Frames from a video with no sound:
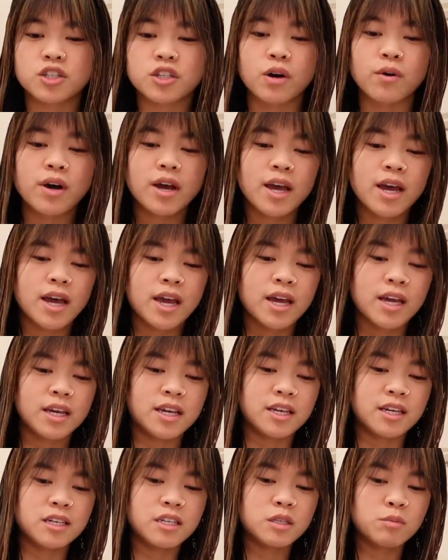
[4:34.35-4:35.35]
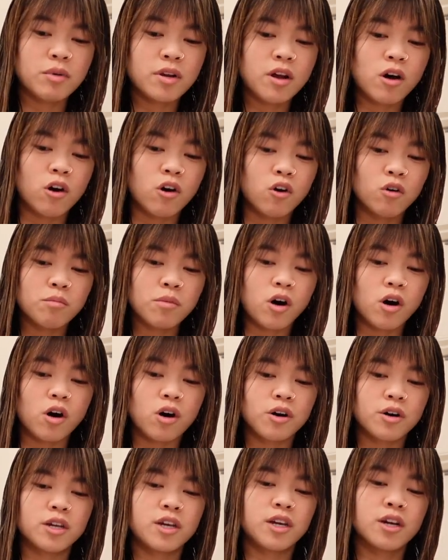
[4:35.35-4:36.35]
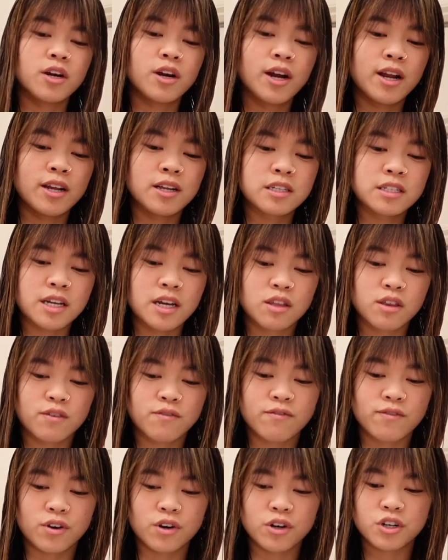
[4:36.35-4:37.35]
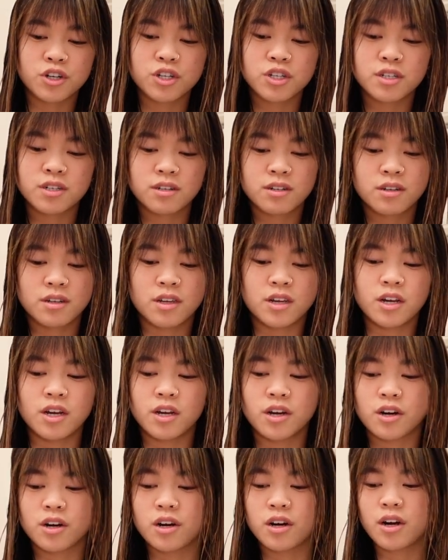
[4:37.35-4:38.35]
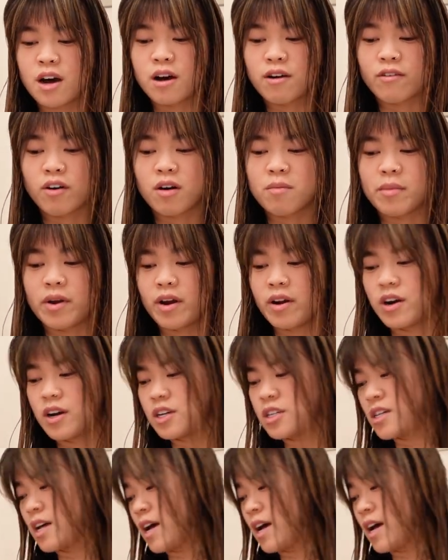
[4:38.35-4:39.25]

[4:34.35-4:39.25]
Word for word: So he's been home all year and it's like the first year of our marriage